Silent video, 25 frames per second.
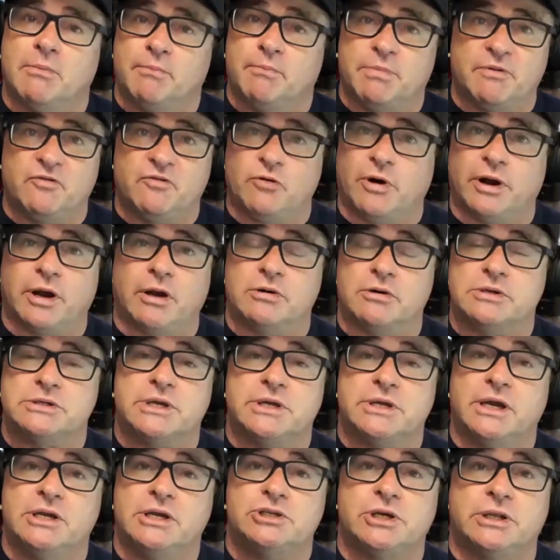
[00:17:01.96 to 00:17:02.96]
before I go on
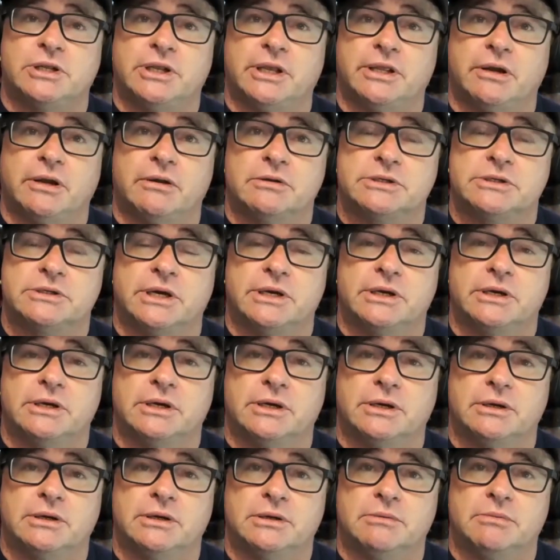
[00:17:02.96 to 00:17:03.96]
stage, and then I'll say,
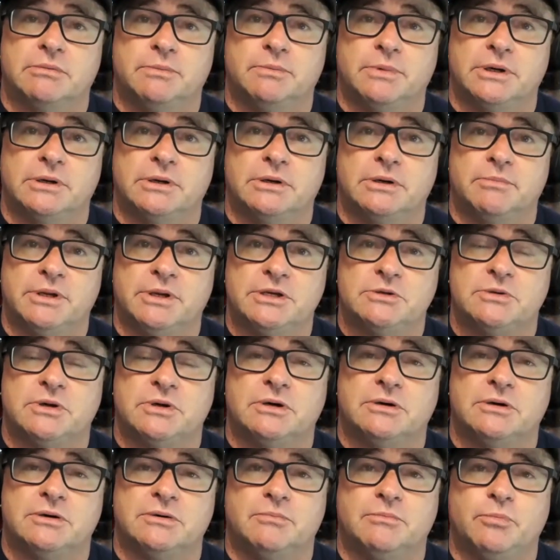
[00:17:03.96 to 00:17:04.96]
please
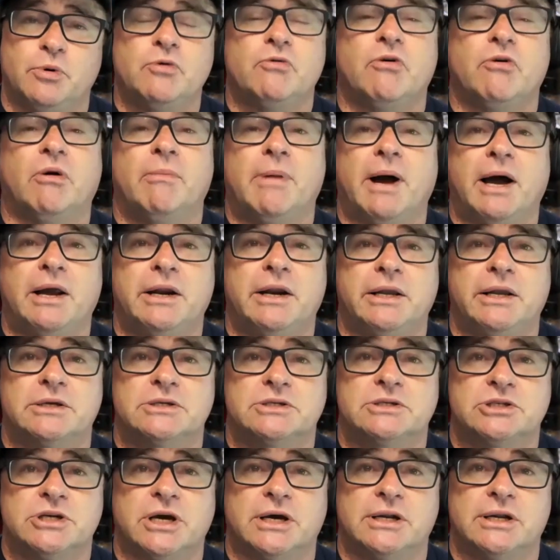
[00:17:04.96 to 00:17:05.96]
welcome Paul Romhany
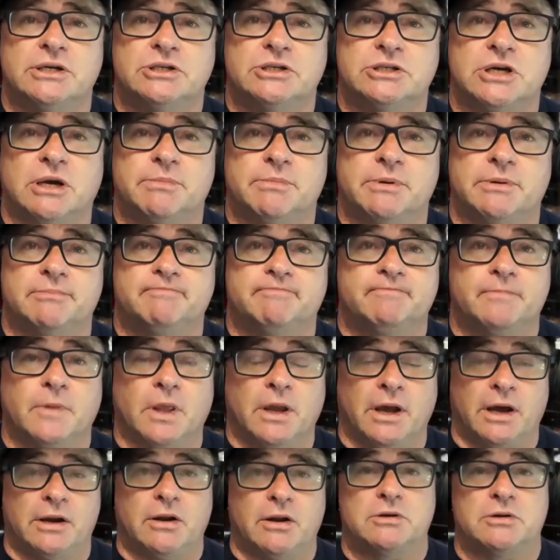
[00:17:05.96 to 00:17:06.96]
as Charlie Chaplin.
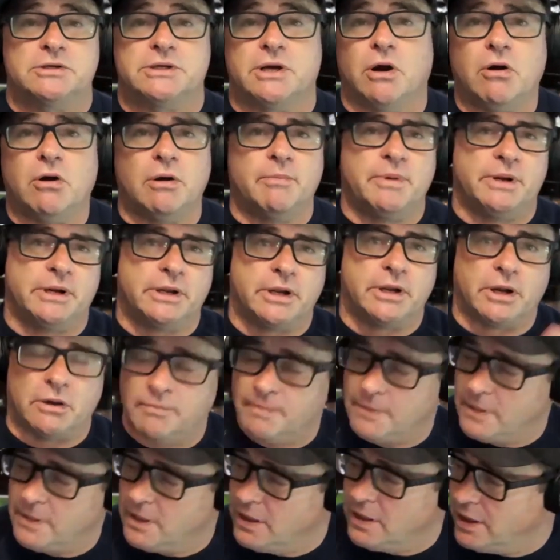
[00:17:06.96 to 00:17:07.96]
And I'll say, oh, I better go.
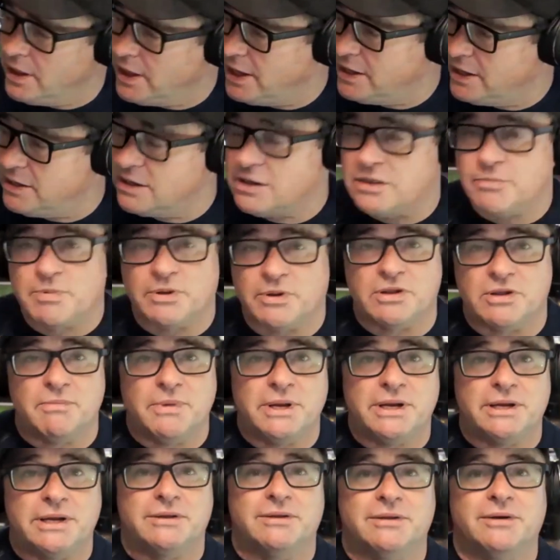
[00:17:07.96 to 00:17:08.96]
But the
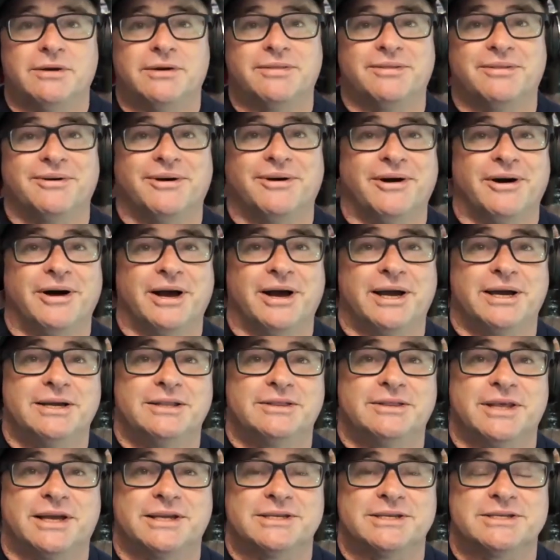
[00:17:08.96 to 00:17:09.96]
minute I
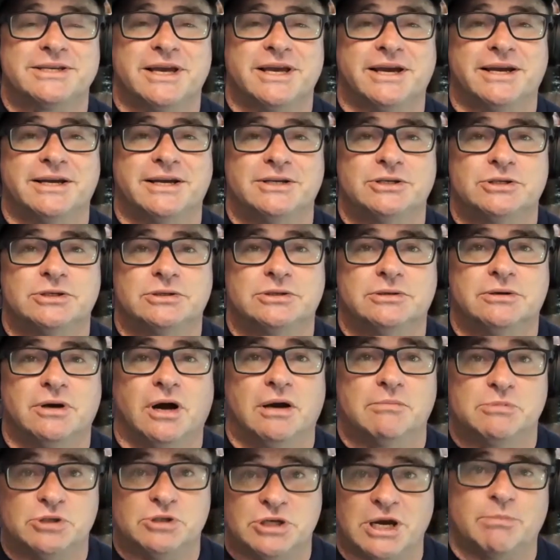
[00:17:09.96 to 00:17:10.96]
hit that stage,
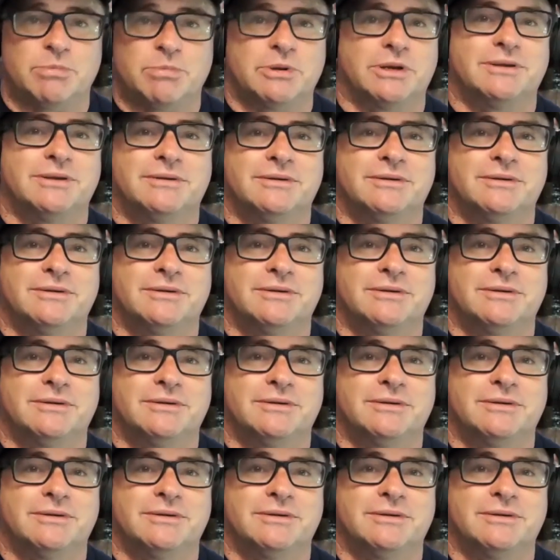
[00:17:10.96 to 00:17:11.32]
I'm Chaplin.